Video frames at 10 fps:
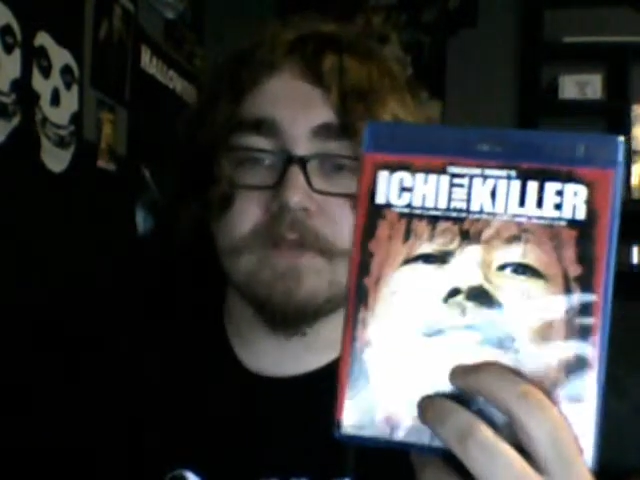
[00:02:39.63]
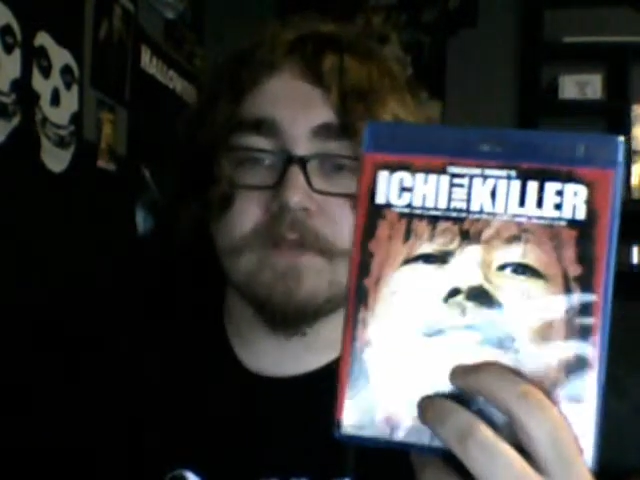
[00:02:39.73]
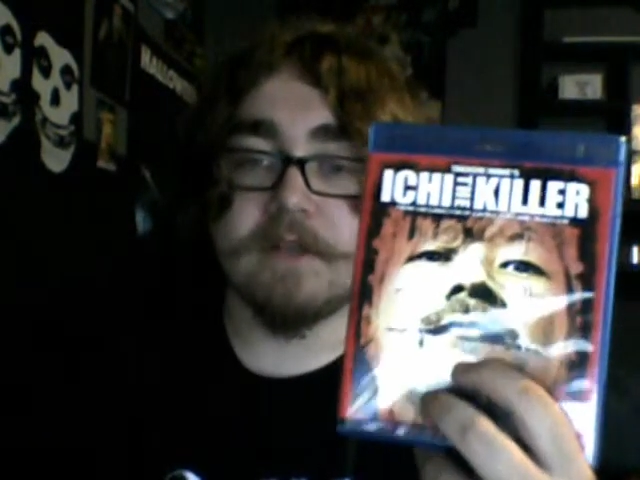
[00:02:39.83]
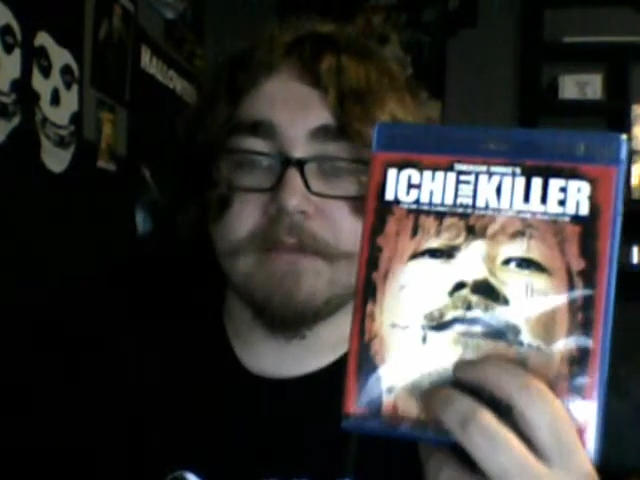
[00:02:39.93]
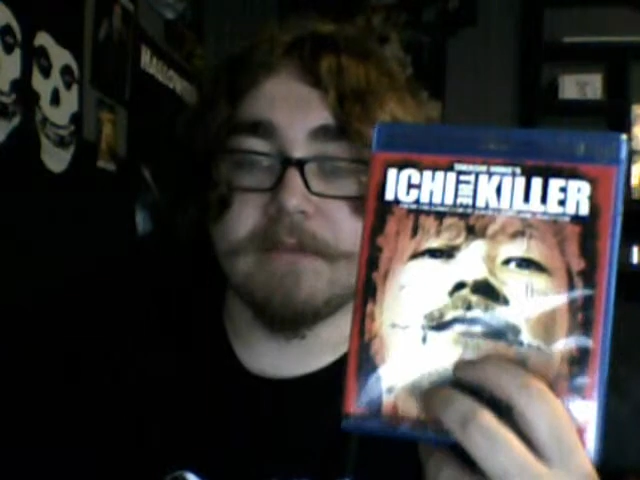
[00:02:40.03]

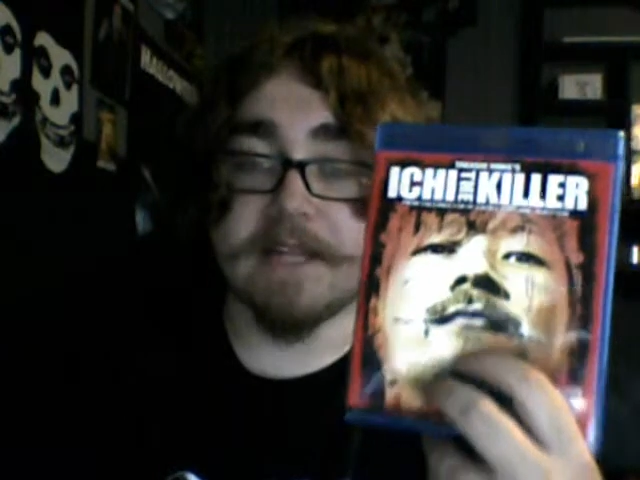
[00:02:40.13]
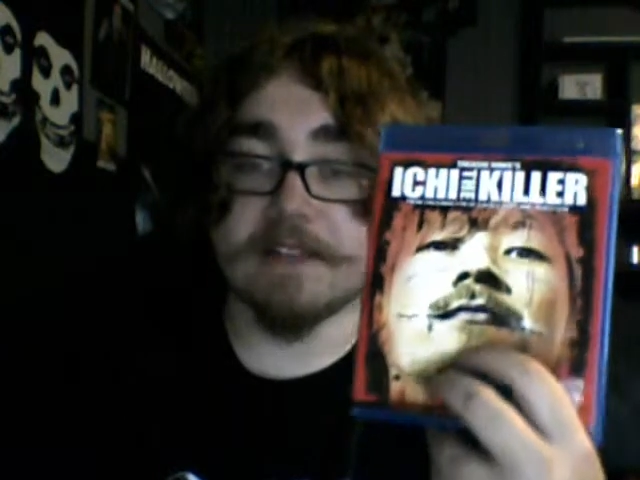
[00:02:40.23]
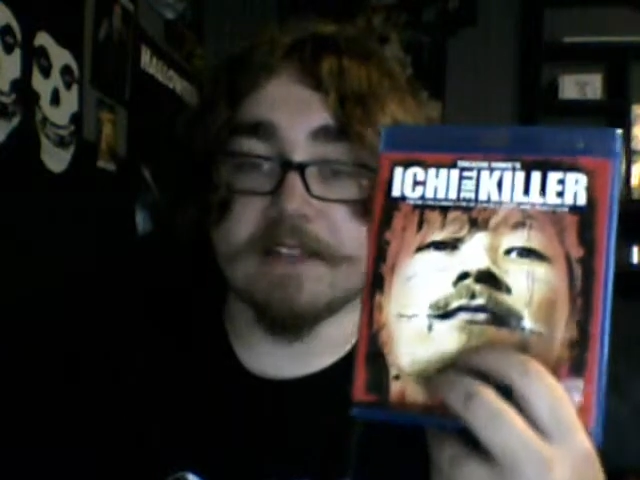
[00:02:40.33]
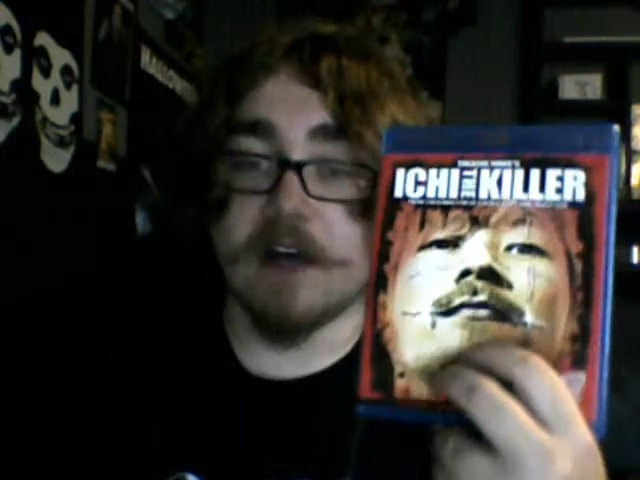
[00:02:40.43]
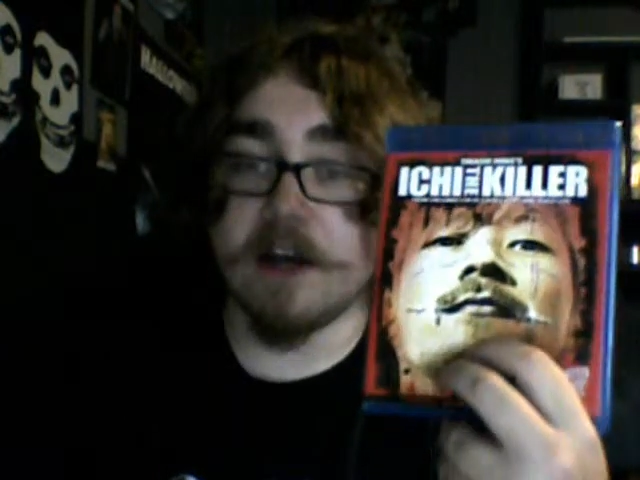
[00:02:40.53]
Begins
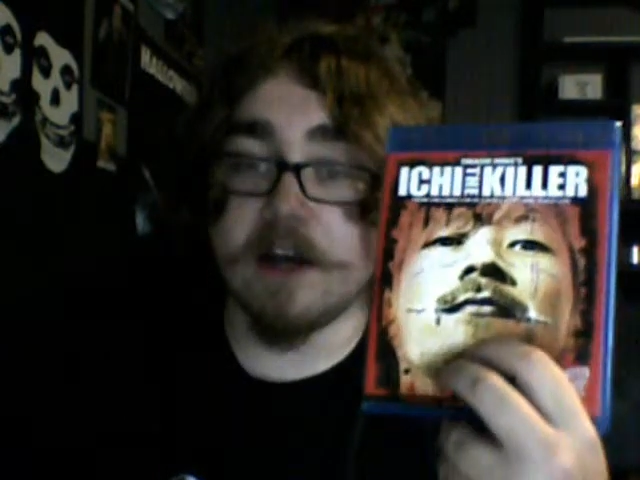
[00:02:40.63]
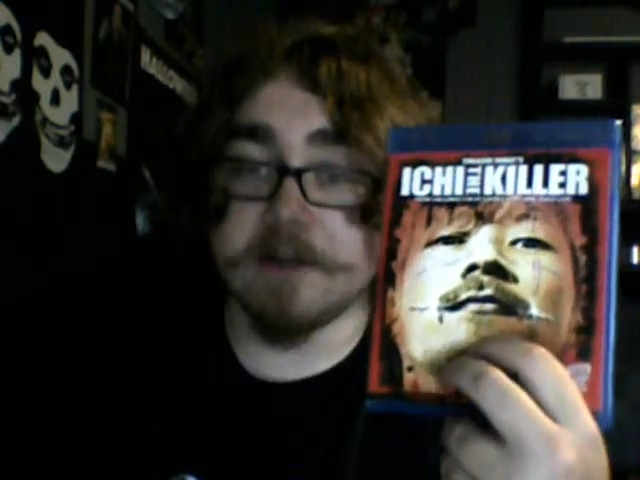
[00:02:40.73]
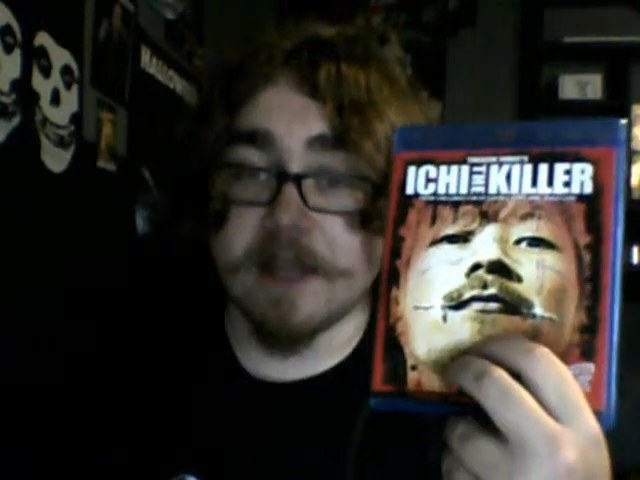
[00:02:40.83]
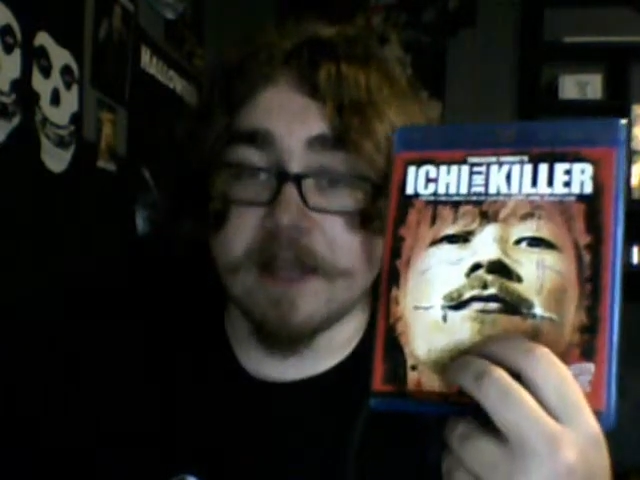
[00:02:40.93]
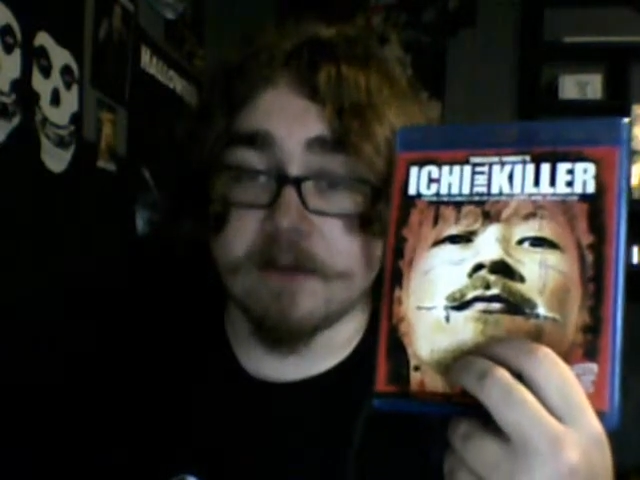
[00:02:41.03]
to hunt him
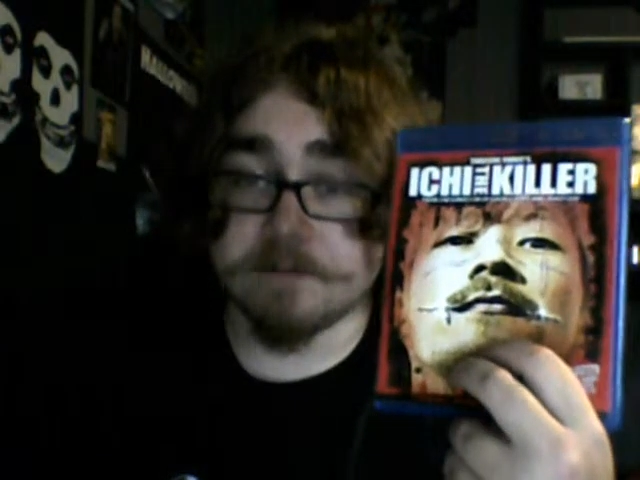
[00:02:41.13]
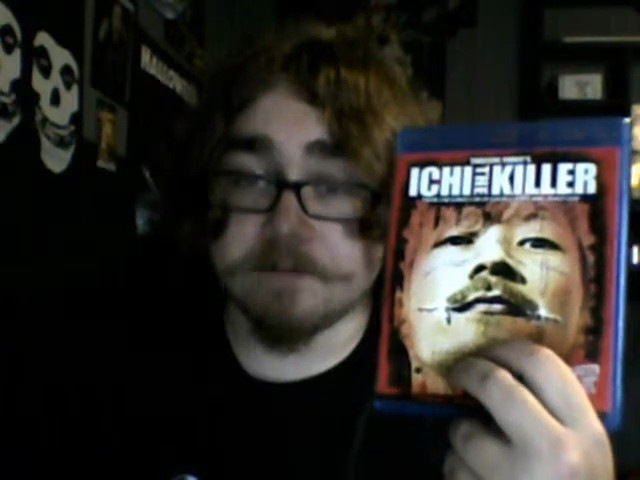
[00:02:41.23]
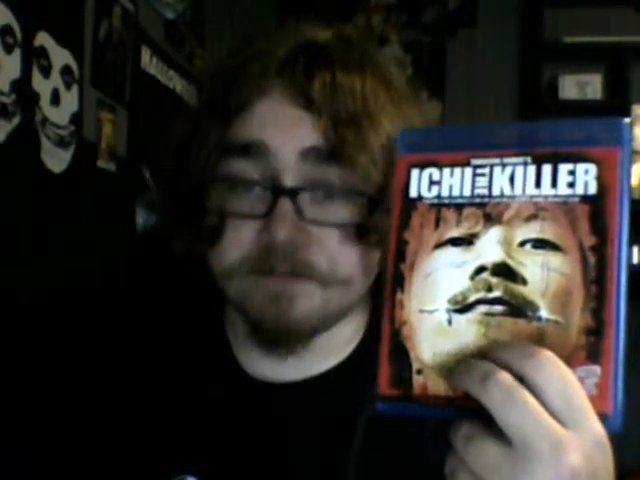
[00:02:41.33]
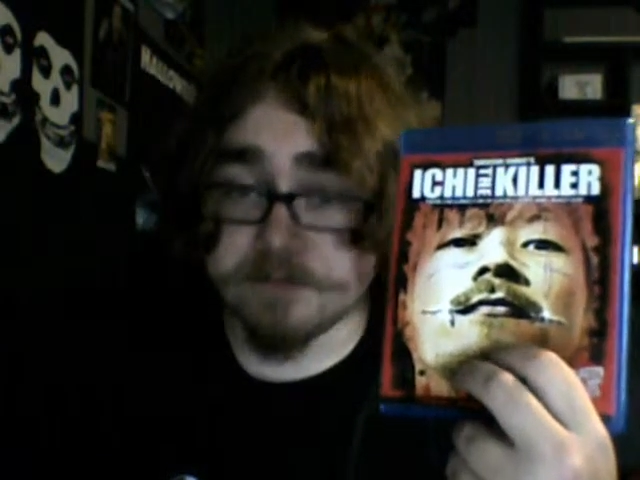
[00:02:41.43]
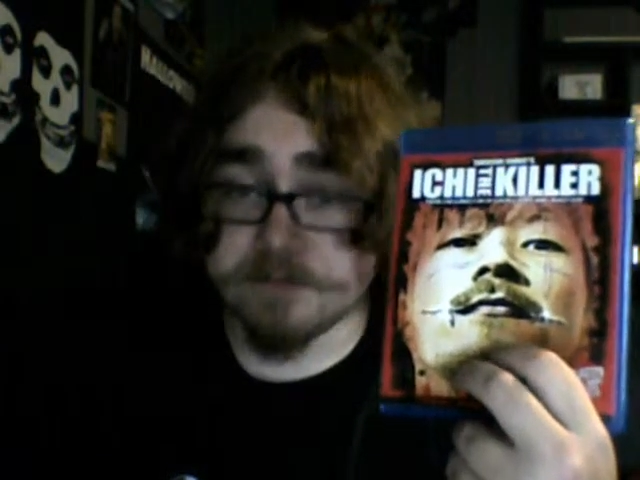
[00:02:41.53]
down
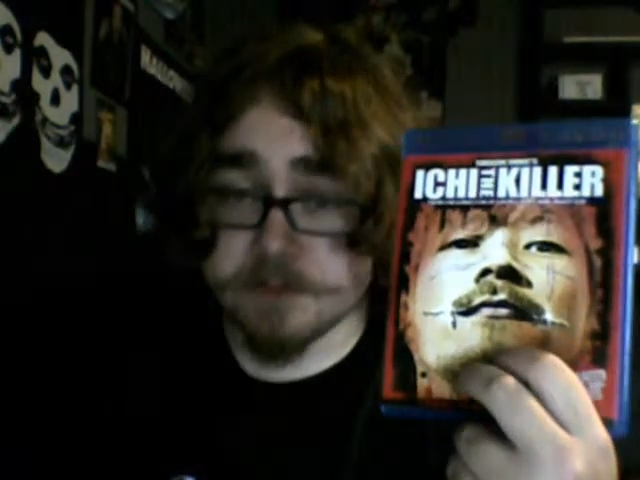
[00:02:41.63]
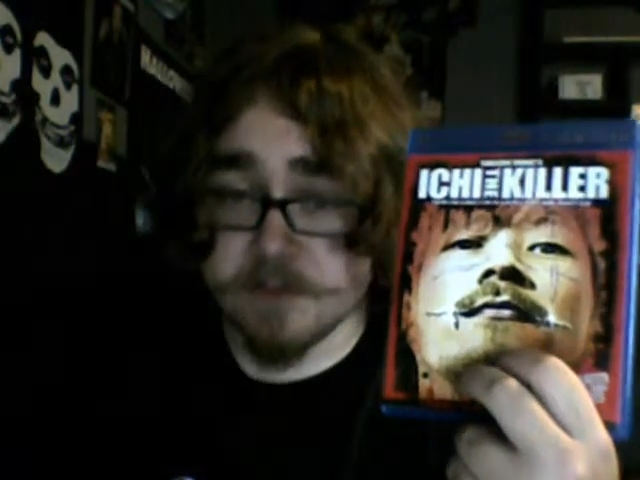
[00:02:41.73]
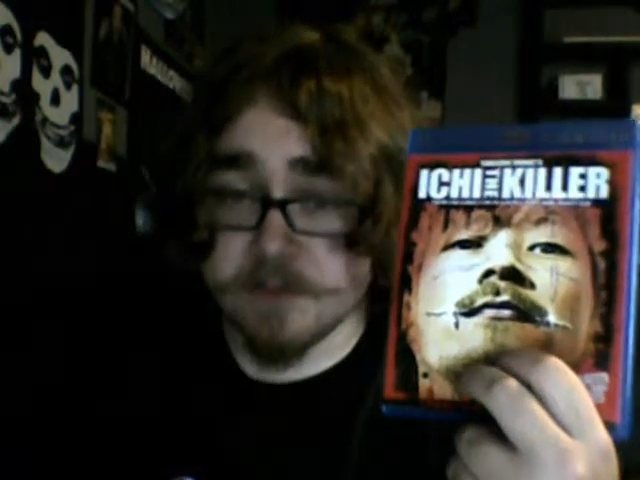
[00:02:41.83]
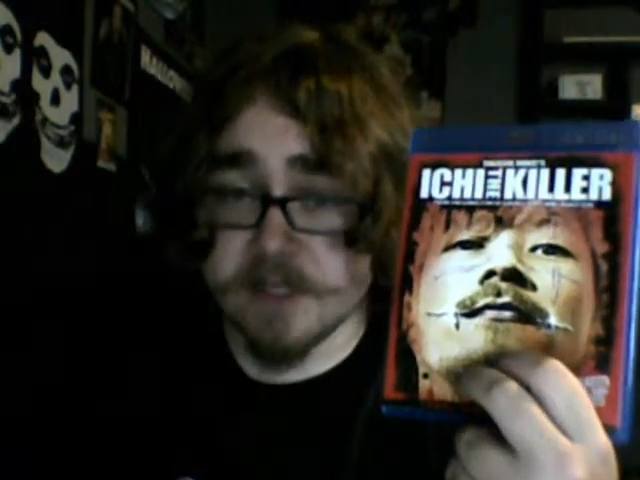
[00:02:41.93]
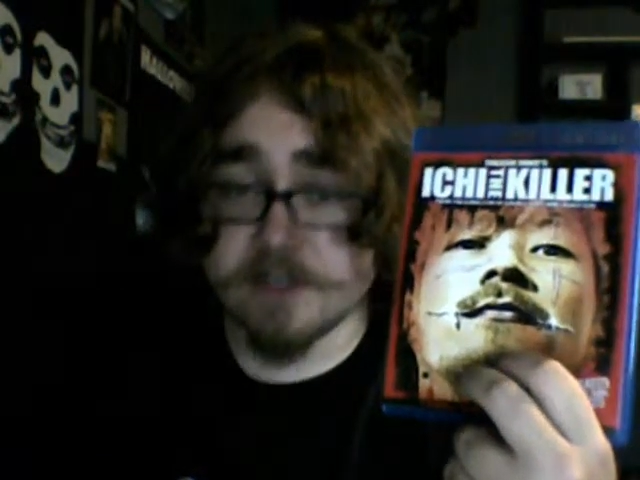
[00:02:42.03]
as